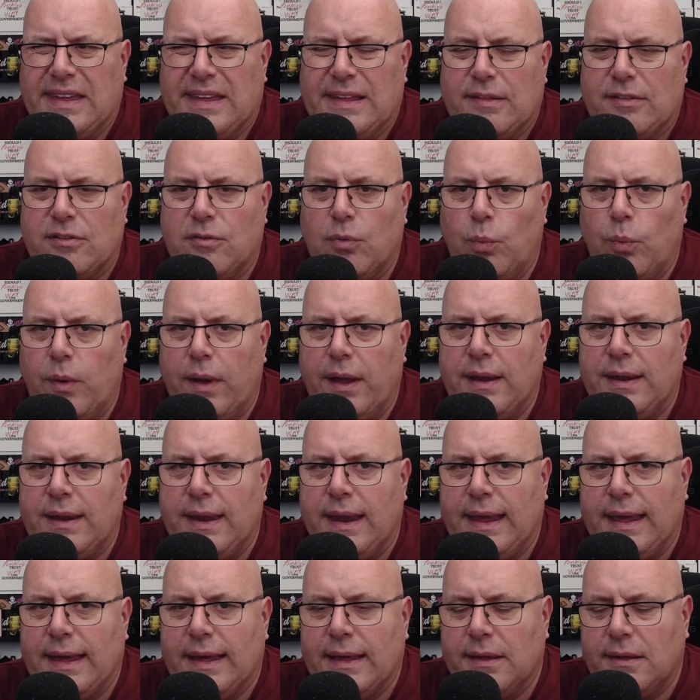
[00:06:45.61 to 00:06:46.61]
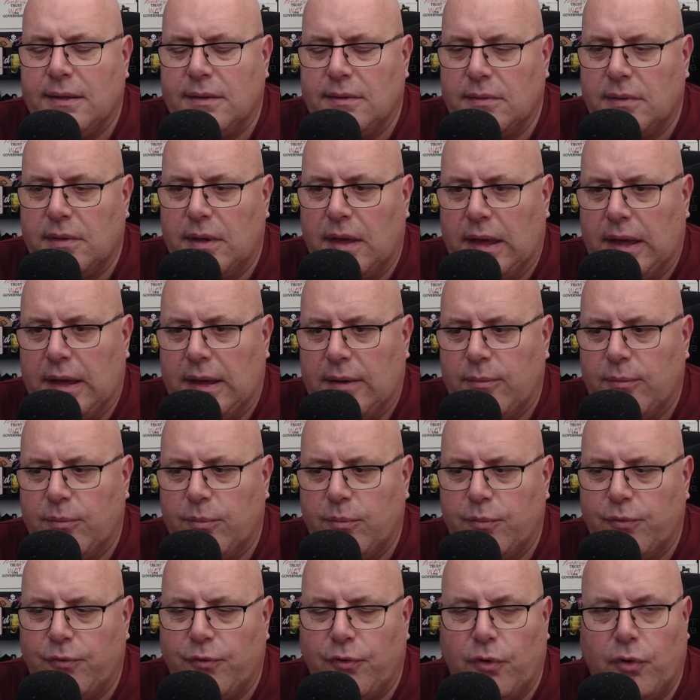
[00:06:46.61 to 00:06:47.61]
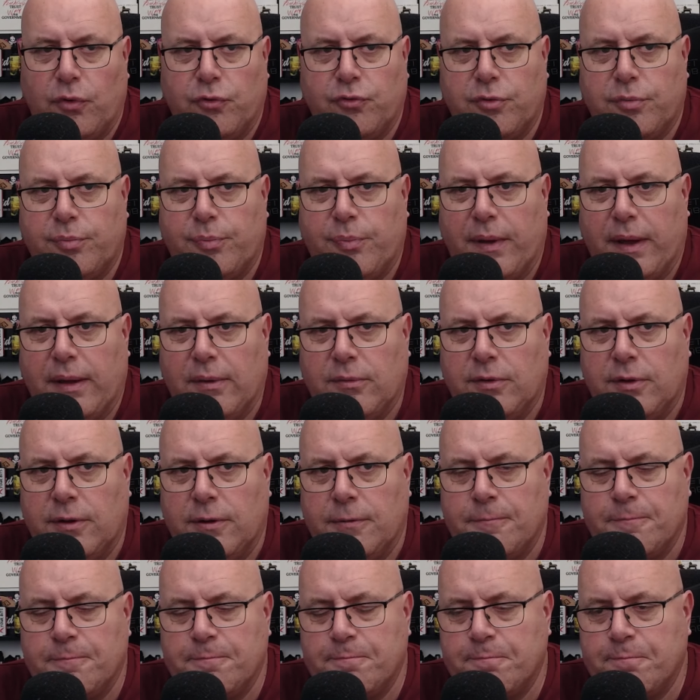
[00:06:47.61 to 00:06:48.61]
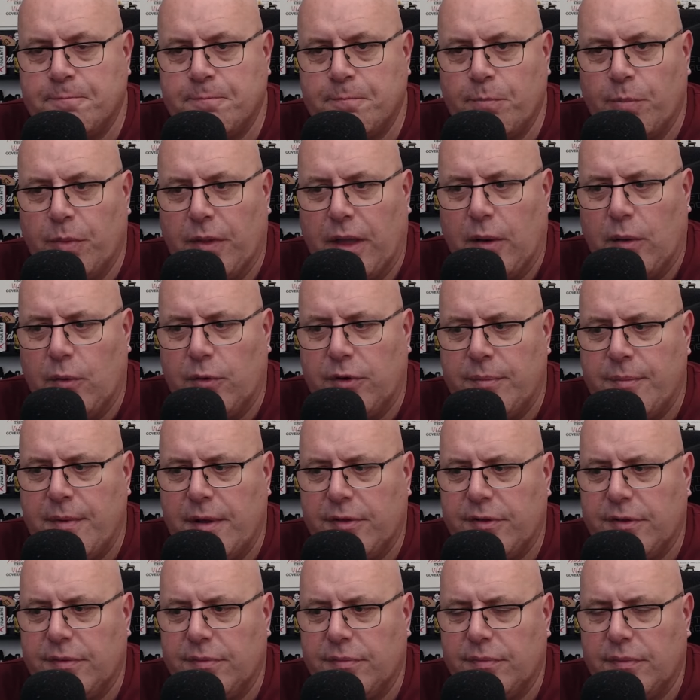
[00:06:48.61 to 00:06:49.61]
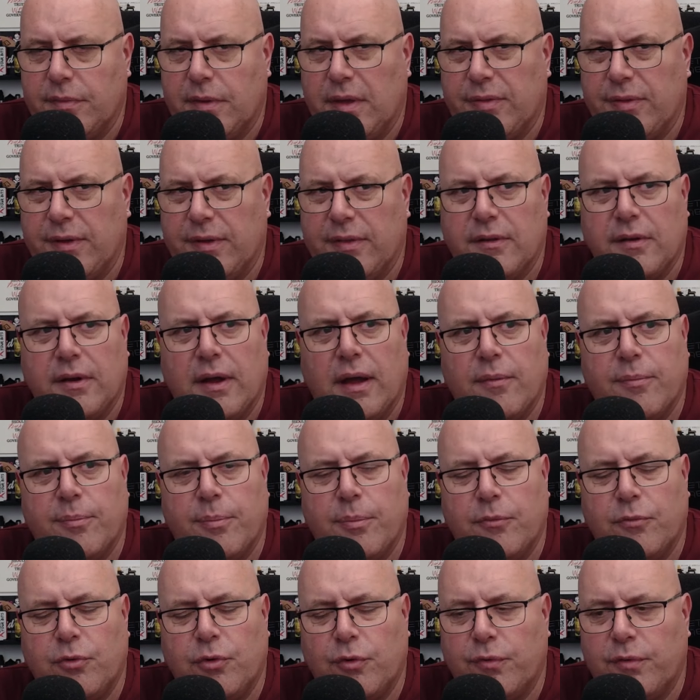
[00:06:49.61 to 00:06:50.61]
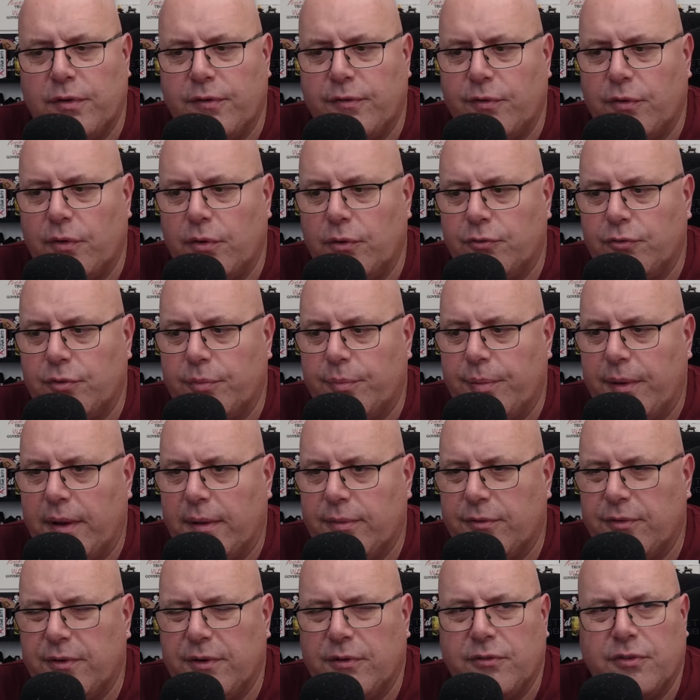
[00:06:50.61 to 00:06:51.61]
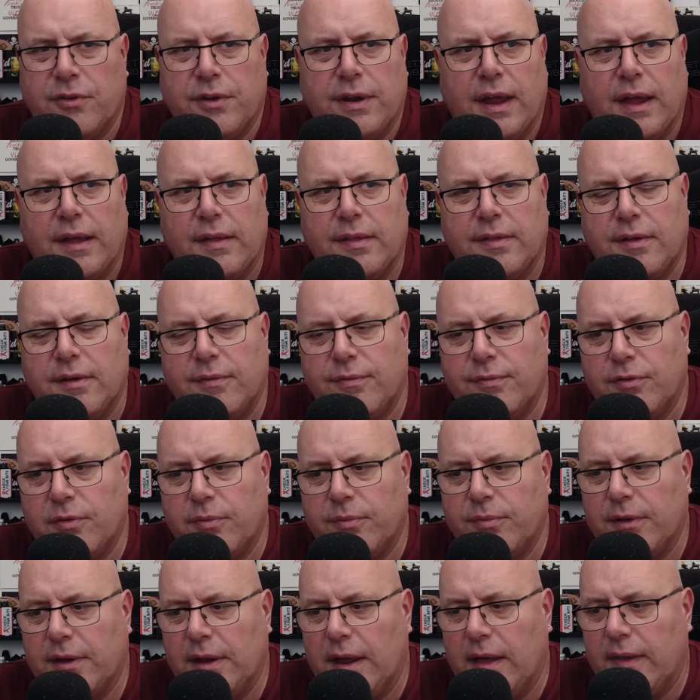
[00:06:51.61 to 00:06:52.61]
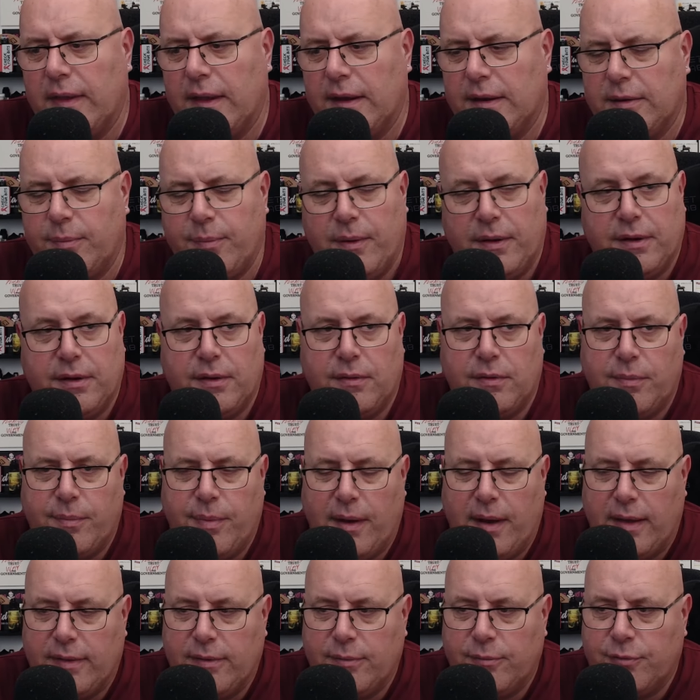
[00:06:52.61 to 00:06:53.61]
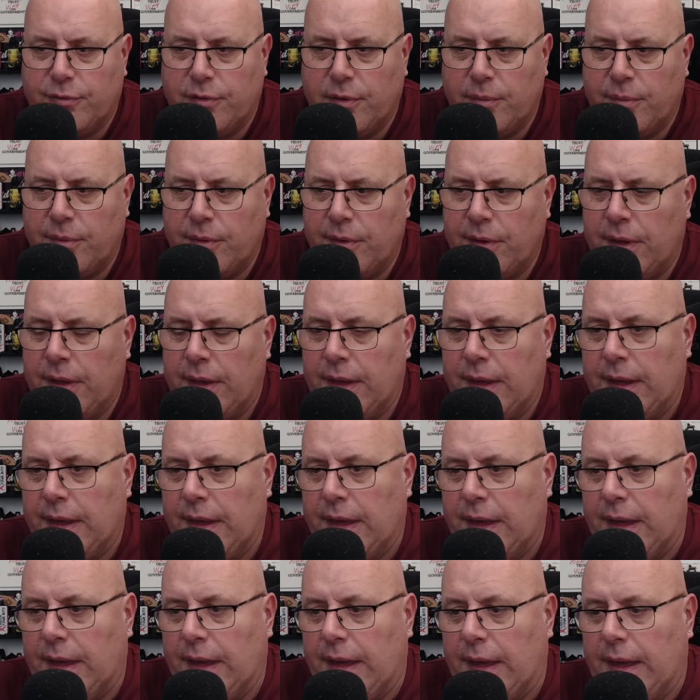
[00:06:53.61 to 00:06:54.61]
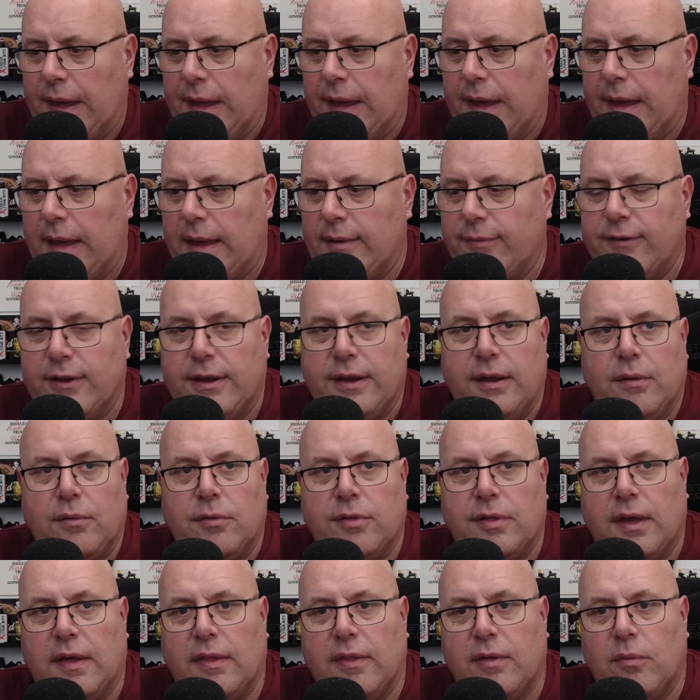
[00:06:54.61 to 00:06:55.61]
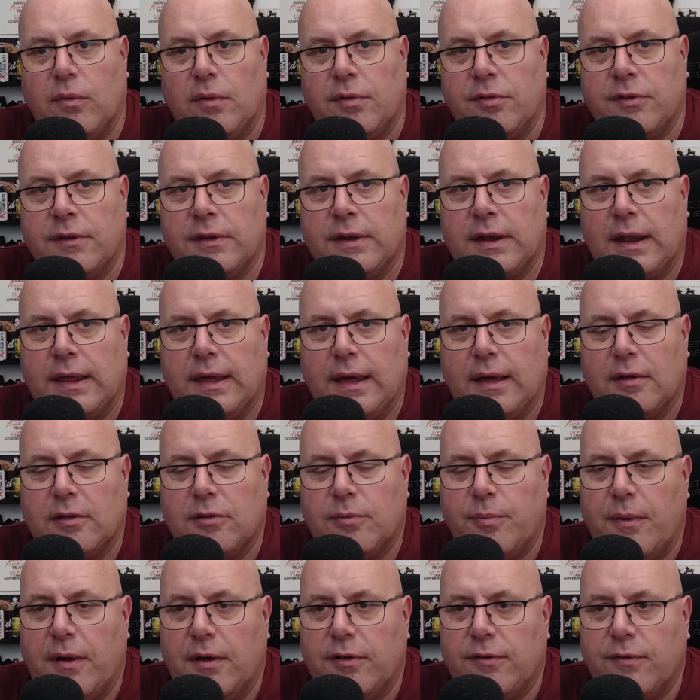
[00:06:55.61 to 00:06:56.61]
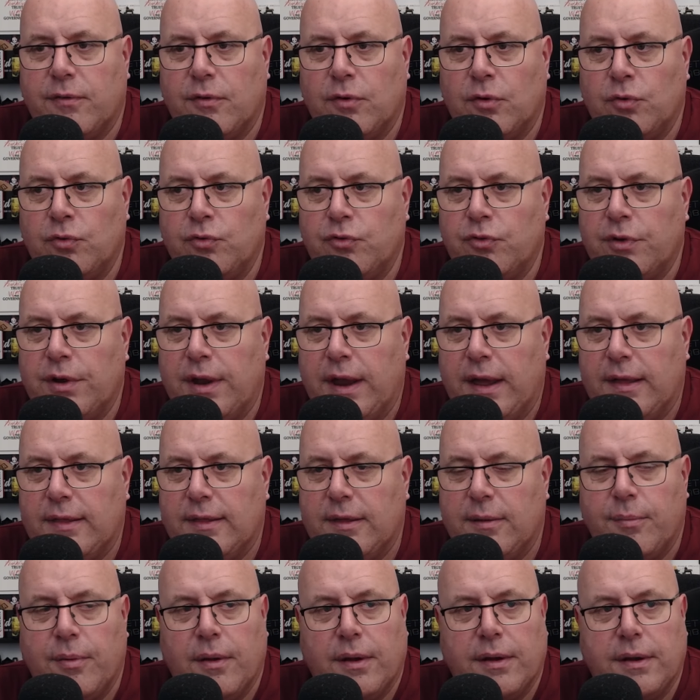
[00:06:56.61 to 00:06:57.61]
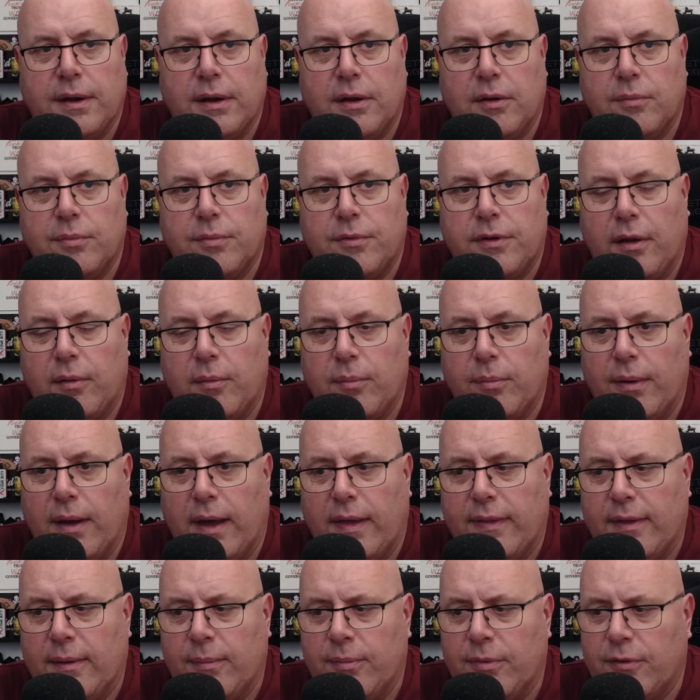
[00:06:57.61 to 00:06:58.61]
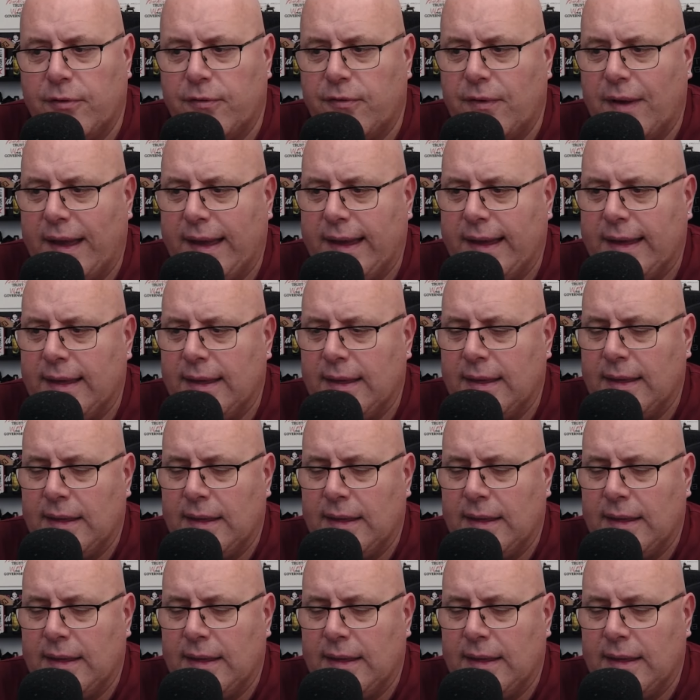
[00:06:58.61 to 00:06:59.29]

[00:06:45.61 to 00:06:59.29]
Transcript: near £400. I would imagine, I think they are roughly £400, £390, something like that, depending on who you buy them from. If you do see the ones on AliExpress for 180 brand new, don't buy them, they're fake.